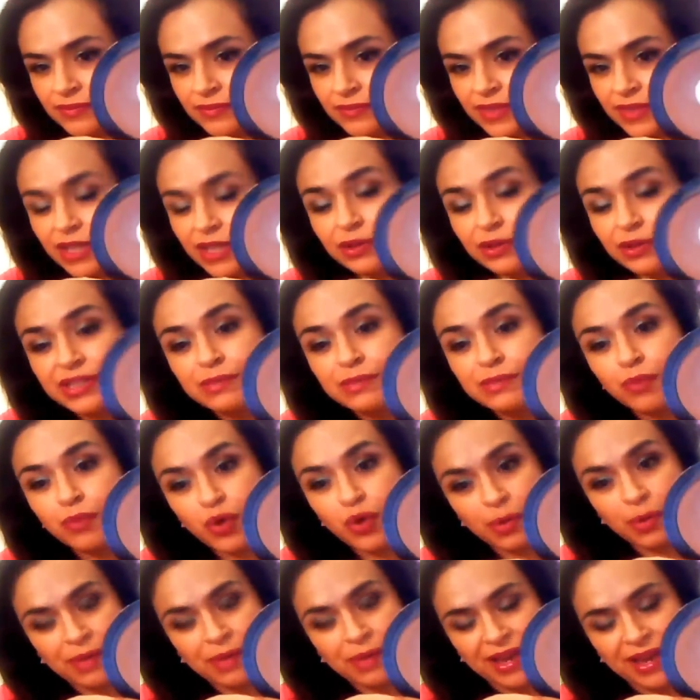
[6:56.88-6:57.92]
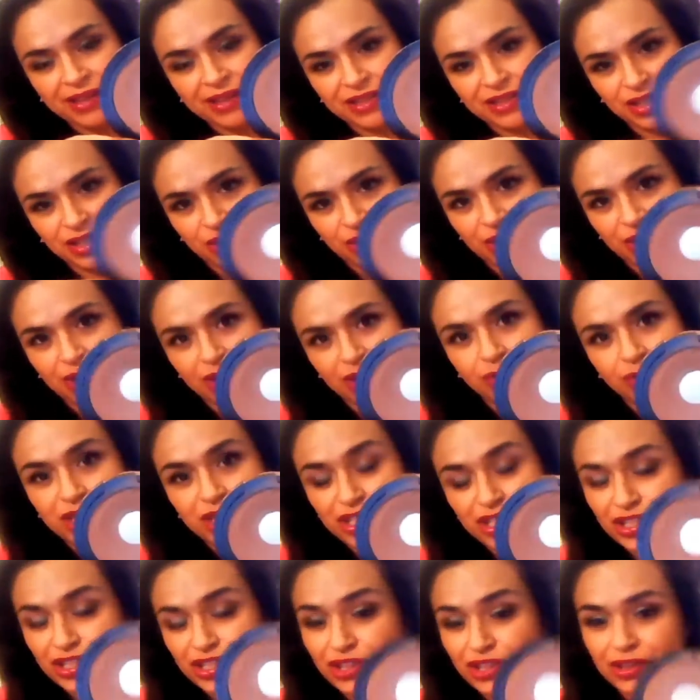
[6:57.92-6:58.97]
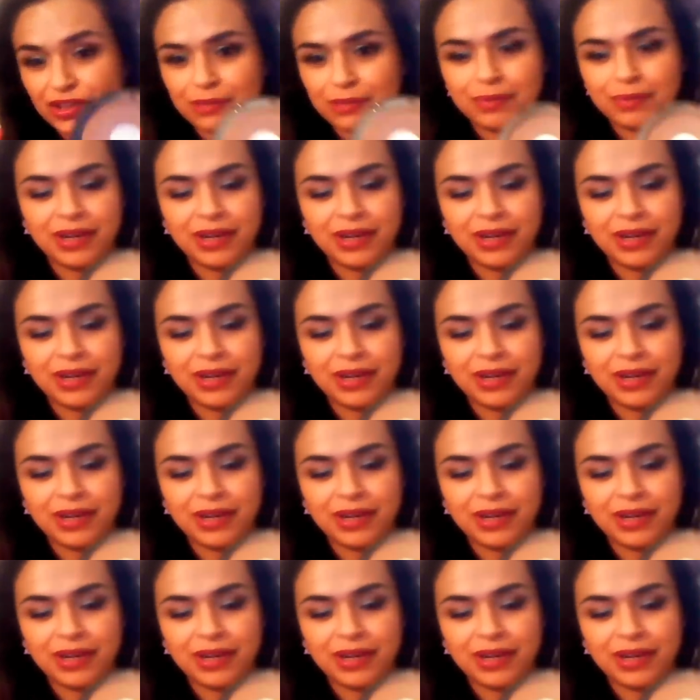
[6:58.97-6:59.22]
There is more pan showing, which is good,